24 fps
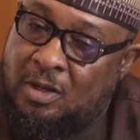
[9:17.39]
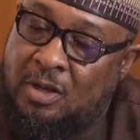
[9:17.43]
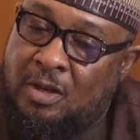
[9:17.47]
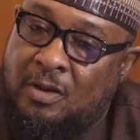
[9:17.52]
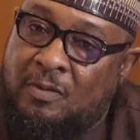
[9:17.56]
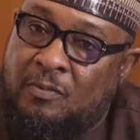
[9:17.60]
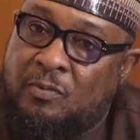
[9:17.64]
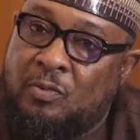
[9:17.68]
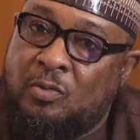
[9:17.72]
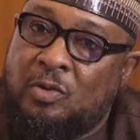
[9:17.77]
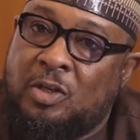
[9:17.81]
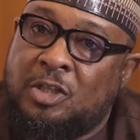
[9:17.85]

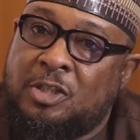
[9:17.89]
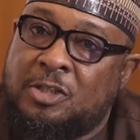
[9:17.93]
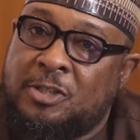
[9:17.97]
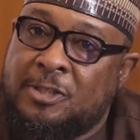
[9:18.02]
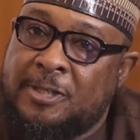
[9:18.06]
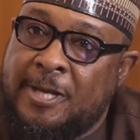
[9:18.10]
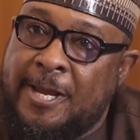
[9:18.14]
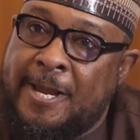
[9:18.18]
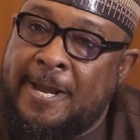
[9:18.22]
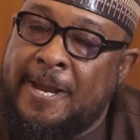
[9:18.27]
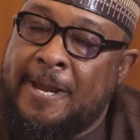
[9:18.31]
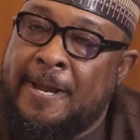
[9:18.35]
If we
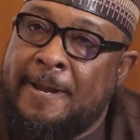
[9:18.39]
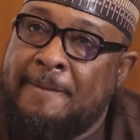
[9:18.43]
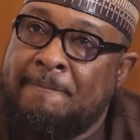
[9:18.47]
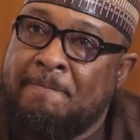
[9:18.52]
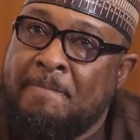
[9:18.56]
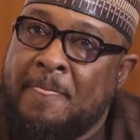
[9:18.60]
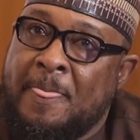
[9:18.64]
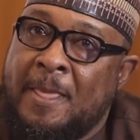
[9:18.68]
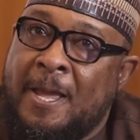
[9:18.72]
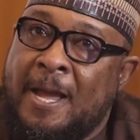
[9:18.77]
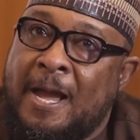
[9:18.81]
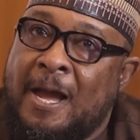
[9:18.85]
say
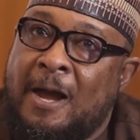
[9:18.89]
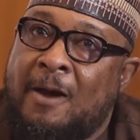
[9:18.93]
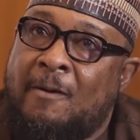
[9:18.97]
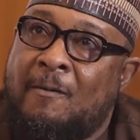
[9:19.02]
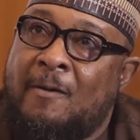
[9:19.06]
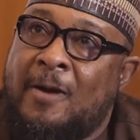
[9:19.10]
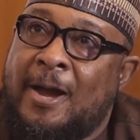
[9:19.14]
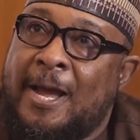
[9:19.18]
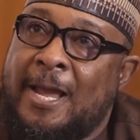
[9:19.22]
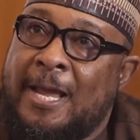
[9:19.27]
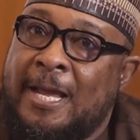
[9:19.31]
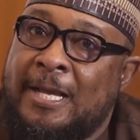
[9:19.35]

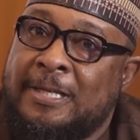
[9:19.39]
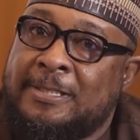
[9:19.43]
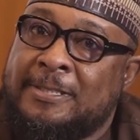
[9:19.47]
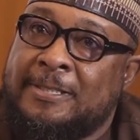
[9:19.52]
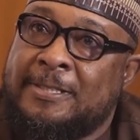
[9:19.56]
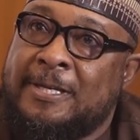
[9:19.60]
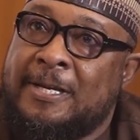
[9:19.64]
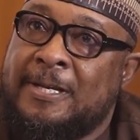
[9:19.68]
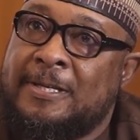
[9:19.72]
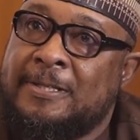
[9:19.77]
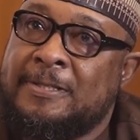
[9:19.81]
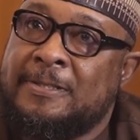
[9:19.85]
our
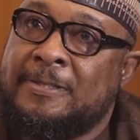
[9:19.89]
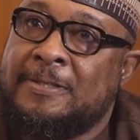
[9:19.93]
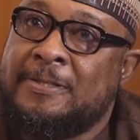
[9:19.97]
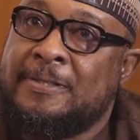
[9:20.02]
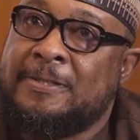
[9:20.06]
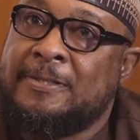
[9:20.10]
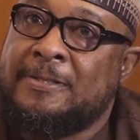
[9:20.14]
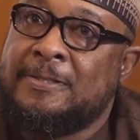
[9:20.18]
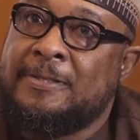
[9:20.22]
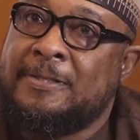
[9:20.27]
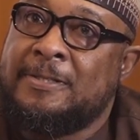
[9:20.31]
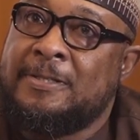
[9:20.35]

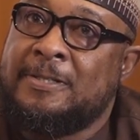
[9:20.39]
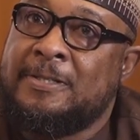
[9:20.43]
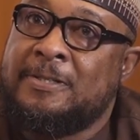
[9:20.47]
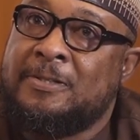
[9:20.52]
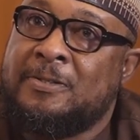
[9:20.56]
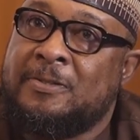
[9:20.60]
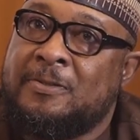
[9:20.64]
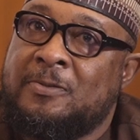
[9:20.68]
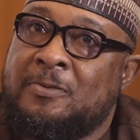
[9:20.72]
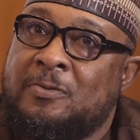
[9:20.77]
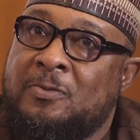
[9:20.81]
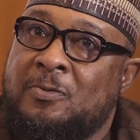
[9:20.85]
essence
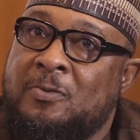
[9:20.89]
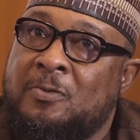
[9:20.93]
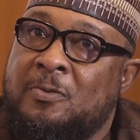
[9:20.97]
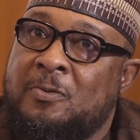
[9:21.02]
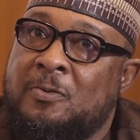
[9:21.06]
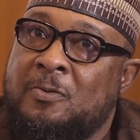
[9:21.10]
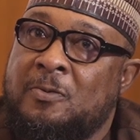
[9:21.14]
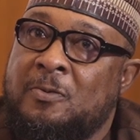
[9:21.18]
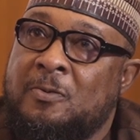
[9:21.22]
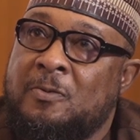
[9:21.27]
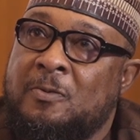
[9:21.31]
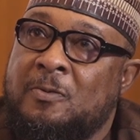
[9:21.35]
is
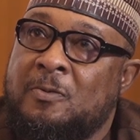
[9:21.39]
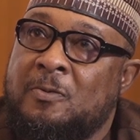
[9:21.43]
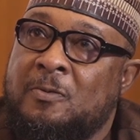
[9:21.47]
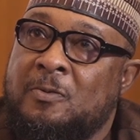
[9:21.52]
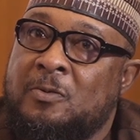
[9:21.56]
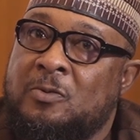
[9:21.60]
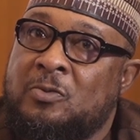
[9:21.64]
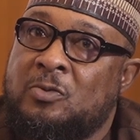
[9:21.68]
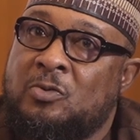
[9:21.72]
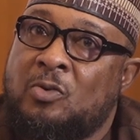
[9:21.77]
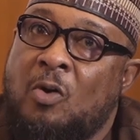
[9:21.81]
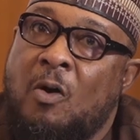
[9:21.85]
to
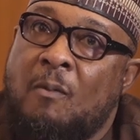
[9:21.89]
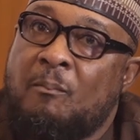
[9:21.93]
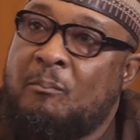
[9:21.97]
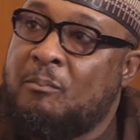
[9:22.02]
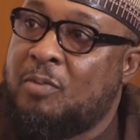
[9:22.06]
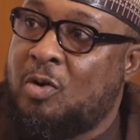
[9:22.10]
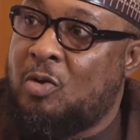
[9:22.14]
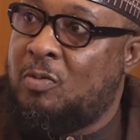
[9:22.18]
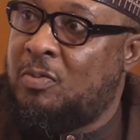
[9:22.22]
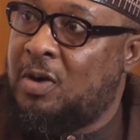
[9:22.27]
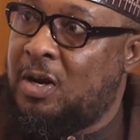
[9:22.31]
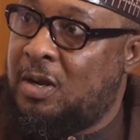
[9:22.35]

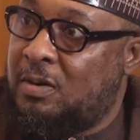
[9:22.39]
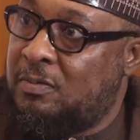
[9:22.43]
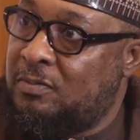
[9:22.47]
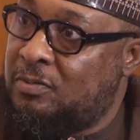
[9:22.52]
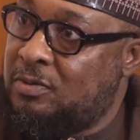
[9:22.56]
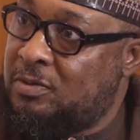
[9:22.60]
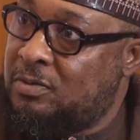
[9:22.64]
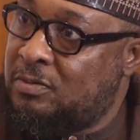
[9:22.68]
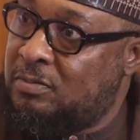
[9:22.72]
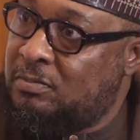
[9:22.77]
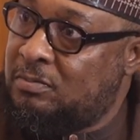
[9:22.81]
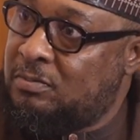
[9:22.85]
solve
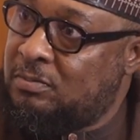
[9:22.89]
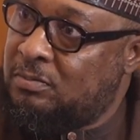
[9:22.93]
problems,